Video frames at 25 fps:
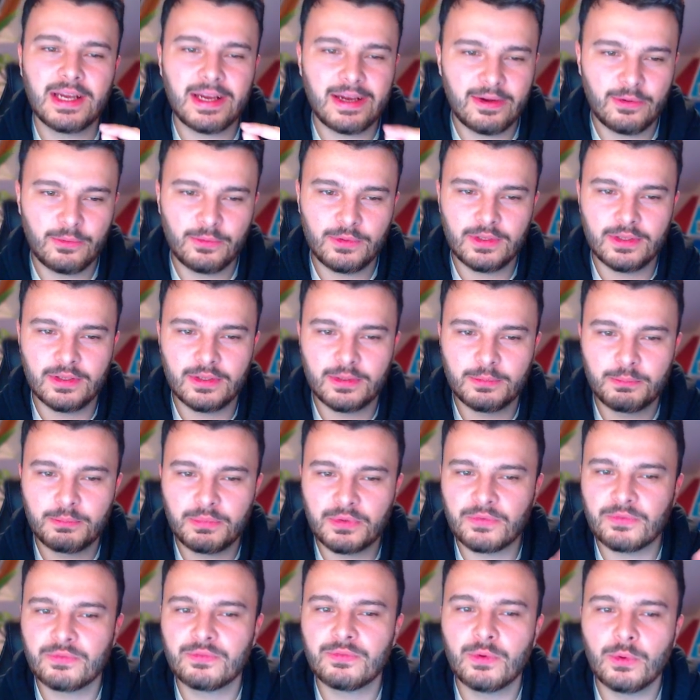outlet
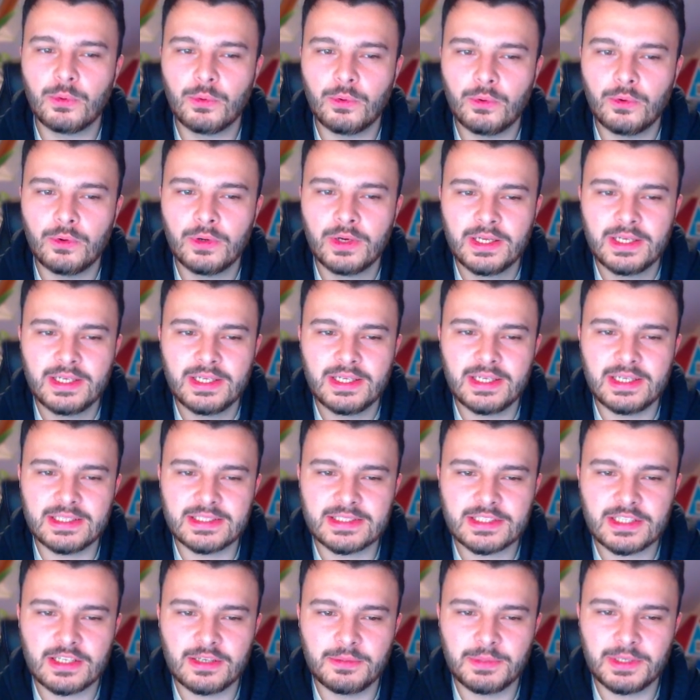before
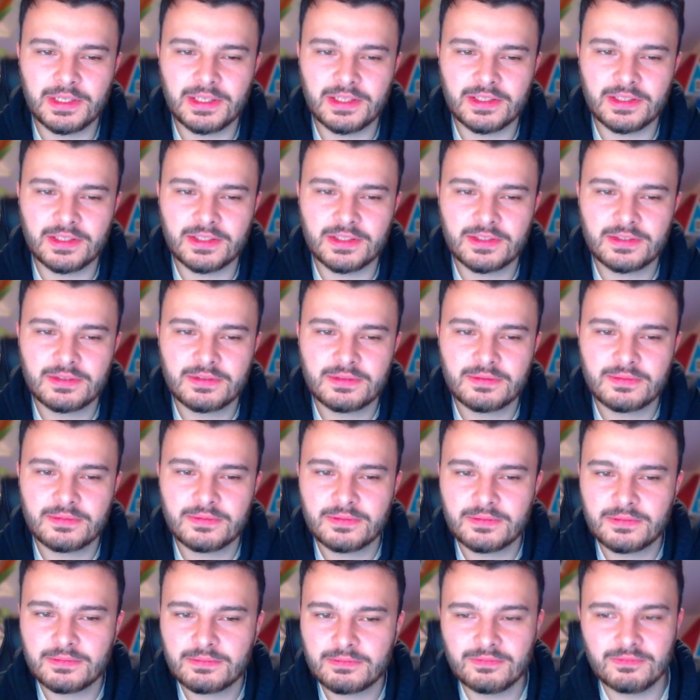it's coming,
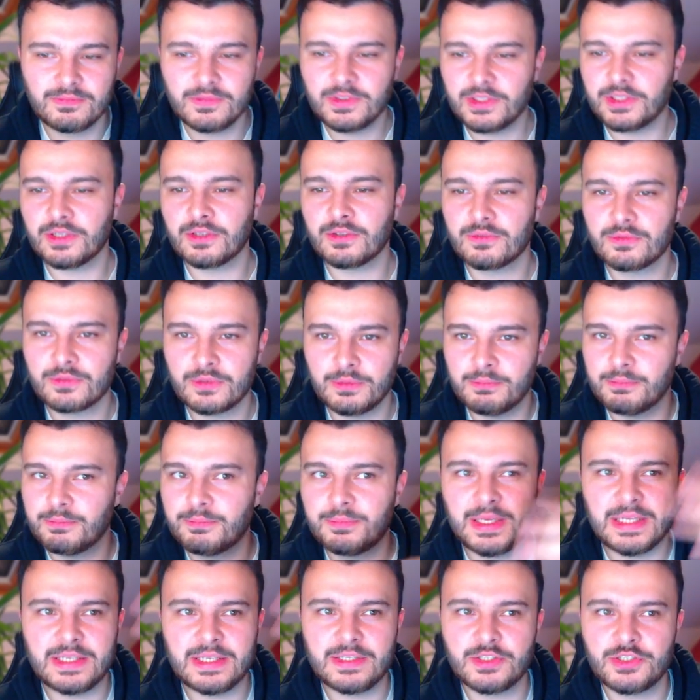you know, from
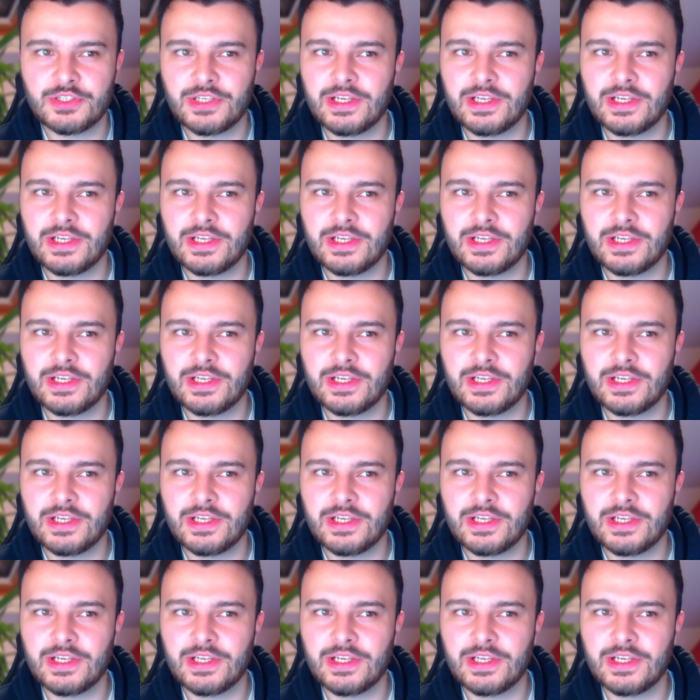Ben